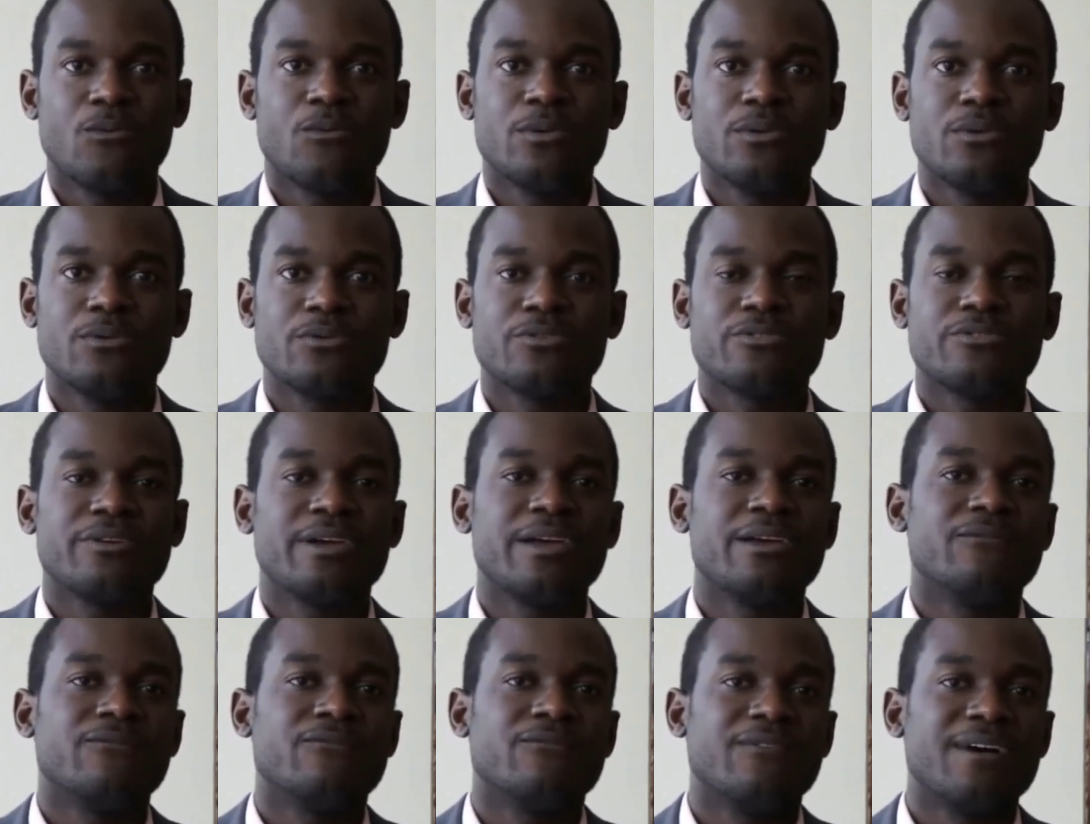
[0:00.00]
You
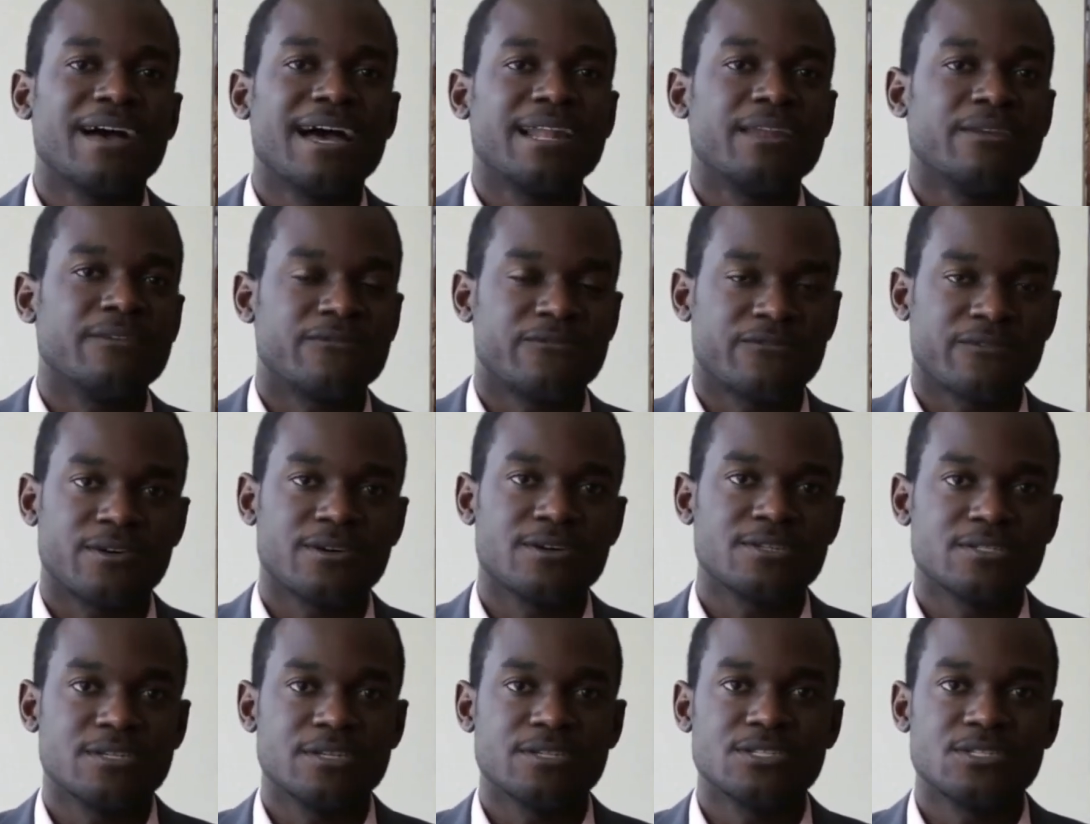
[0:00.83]
create value
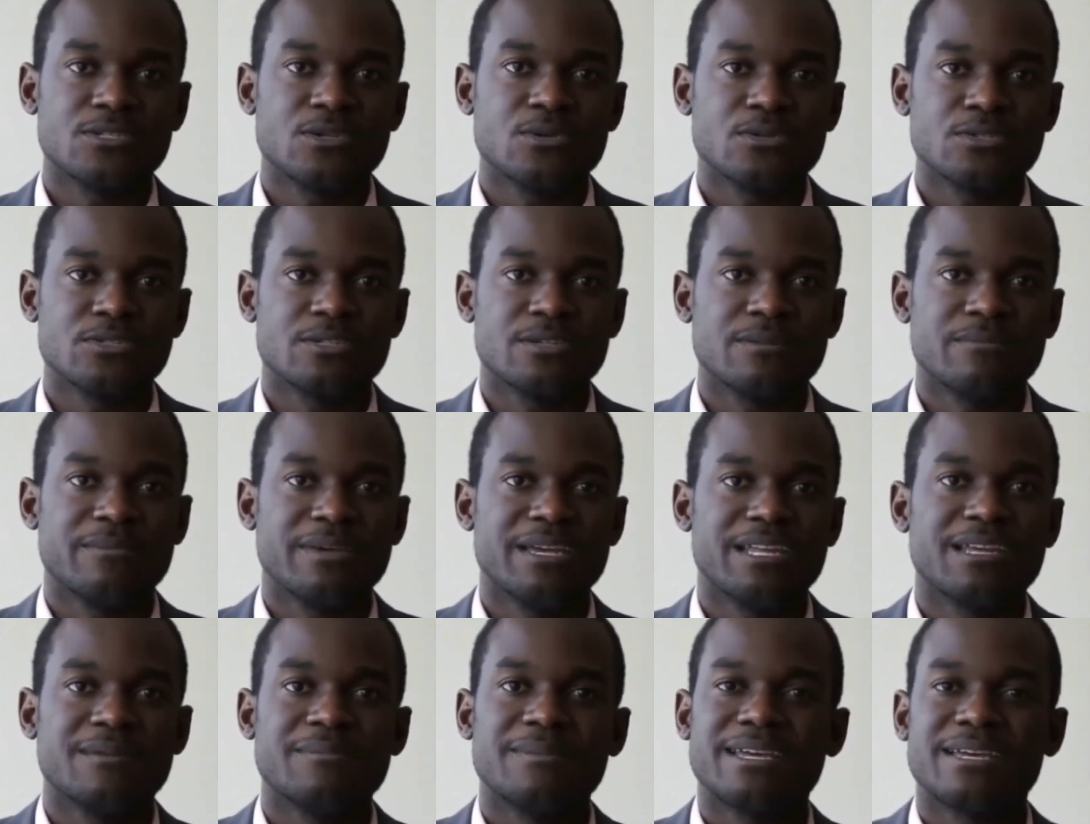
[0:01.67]
first on social
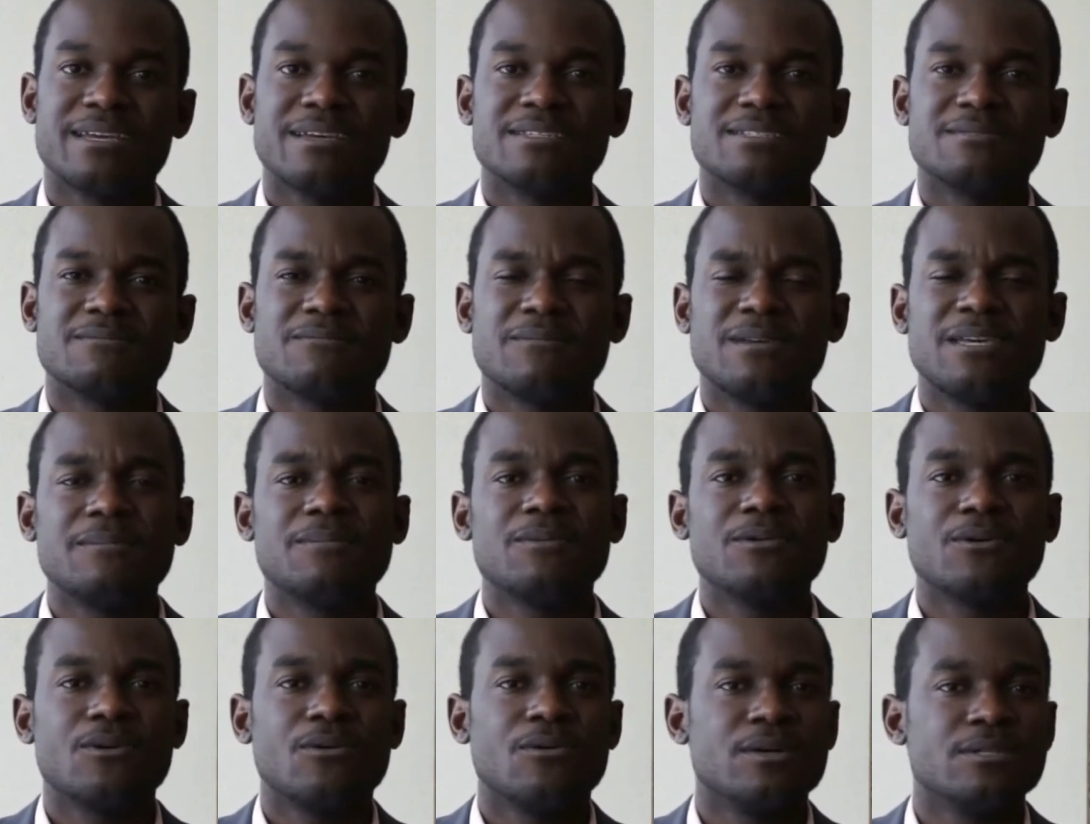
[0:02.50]
media because
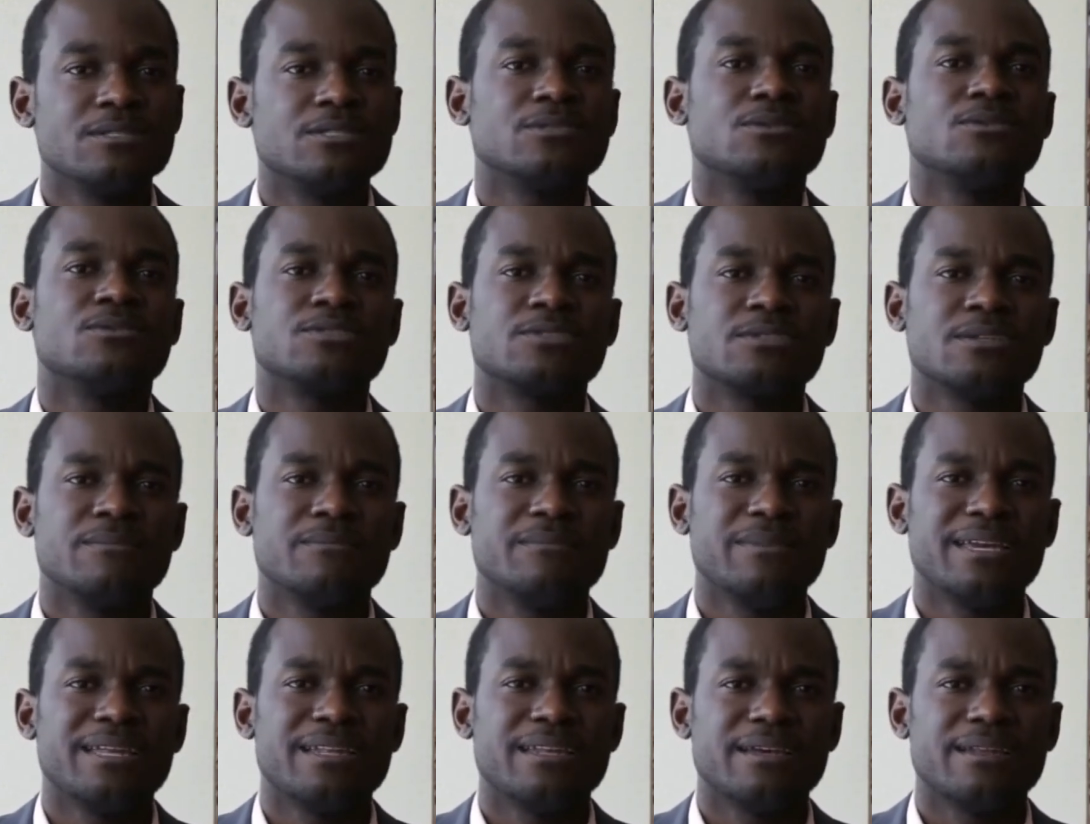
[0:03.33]
people go on
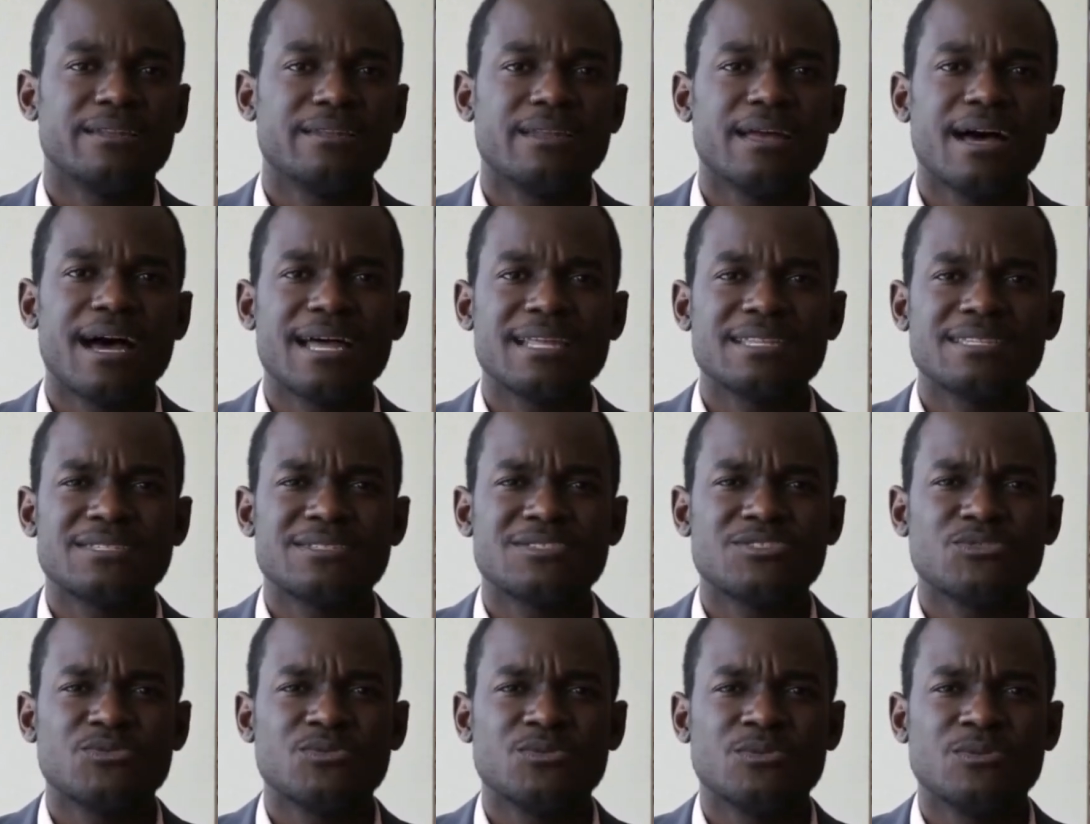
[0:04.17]
social media not
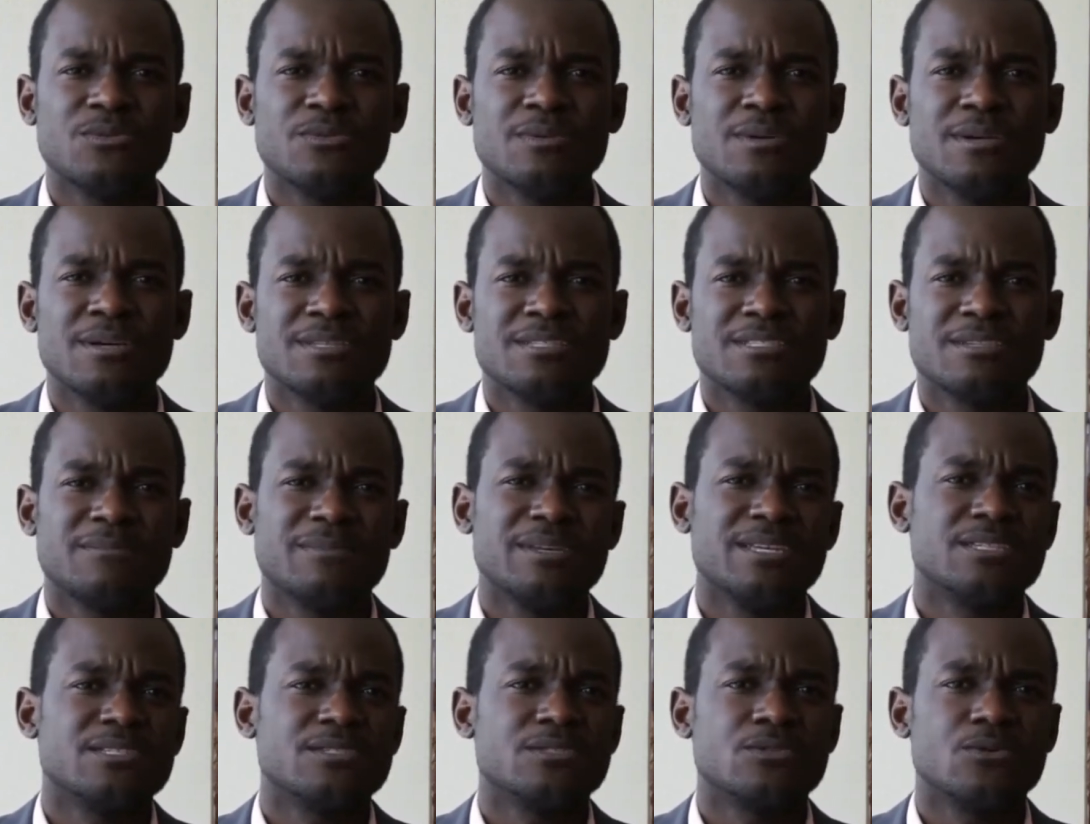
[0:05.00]
to
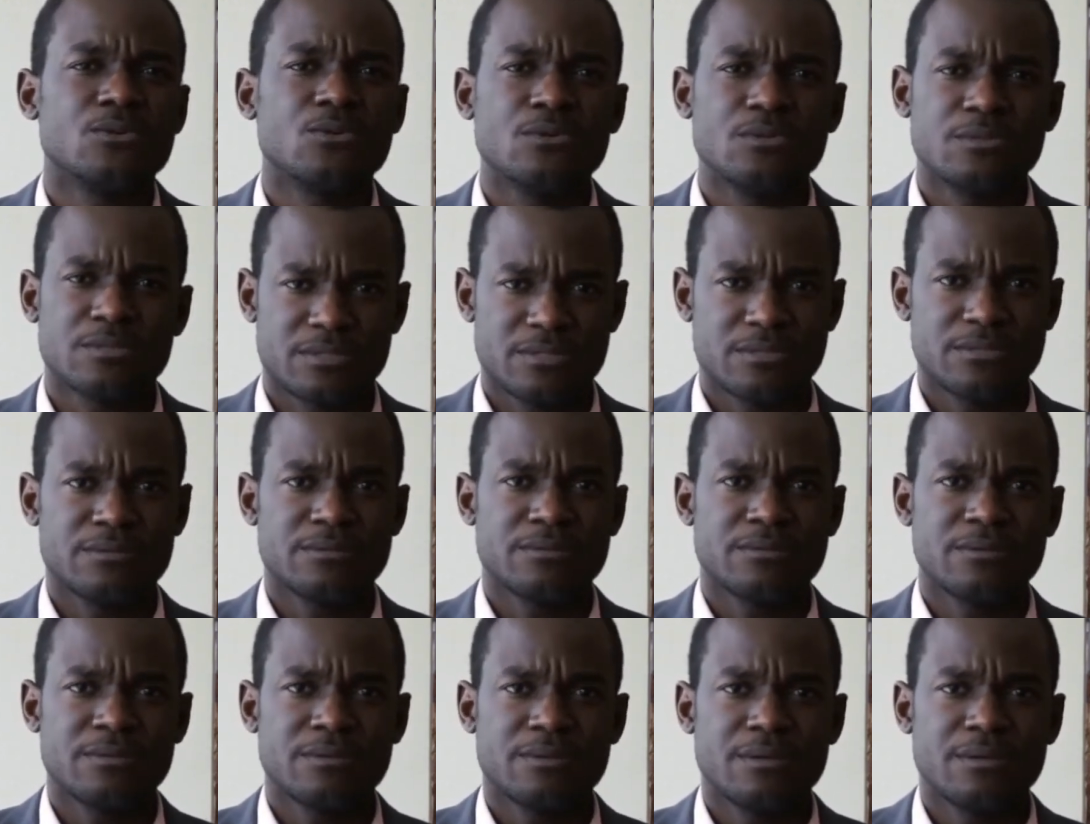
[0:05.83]
be sold to.